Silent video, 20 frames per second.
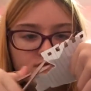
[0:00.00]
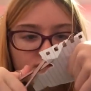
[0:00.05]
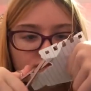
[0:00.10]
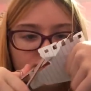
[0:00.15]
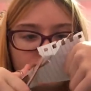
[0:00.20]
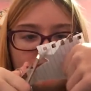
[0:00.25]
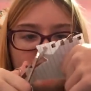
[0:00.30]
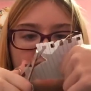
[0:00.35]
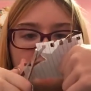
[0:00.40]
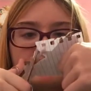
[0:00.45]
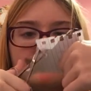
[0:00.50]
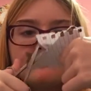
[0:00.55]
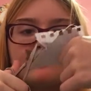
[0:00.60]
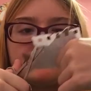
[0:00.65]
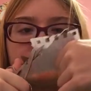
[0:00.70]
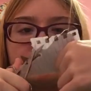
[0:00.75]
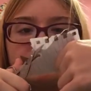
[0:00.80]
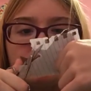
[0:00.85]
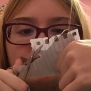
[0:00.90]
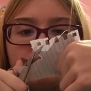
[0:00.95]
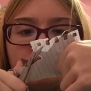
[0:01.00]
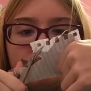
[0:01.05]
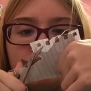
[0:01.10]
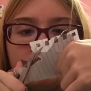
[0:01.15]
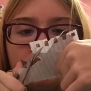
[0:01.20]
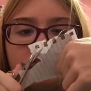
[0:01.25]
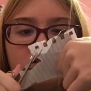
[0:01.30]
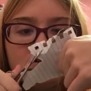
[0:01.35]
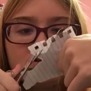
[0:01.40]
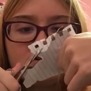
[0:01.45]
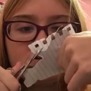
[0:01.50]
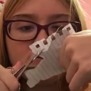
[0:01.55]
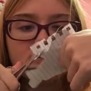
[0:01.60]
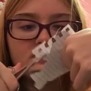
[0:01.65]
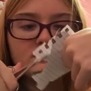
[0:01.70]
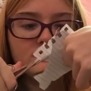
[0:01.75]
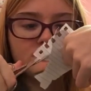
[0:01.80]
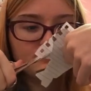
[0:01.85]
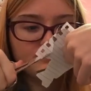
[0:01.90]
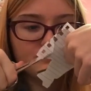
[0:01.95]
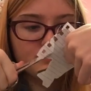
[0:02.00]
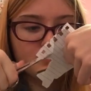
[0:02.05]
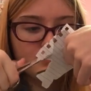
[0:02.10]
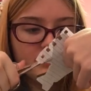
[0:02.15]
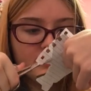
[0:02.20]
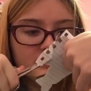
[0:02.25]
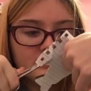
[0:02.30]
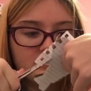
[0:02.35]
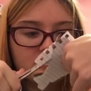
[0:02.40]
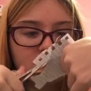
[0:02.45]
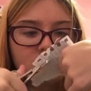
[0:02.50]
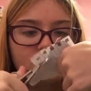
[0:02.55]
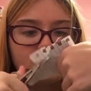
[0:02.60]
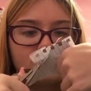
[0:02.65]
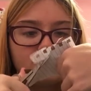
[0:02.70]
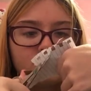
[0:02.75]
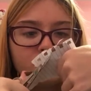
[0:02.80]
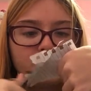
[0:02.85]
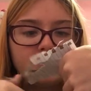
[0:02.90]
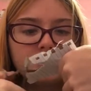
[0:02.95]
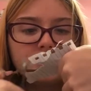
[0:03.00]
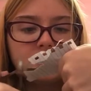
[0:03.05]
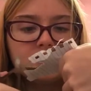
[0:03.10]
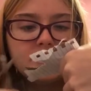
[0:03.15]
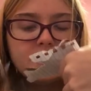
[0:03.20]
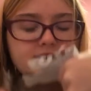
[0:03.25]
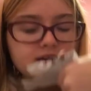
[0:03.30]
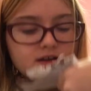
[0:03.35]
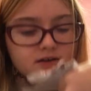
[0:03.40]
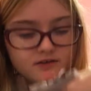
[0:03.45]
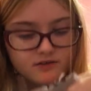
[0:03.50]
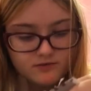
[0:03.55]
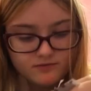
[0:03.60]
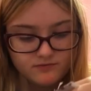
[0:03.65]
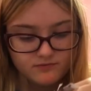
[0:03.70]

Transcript: Especially if it's a you know, brand that you really like.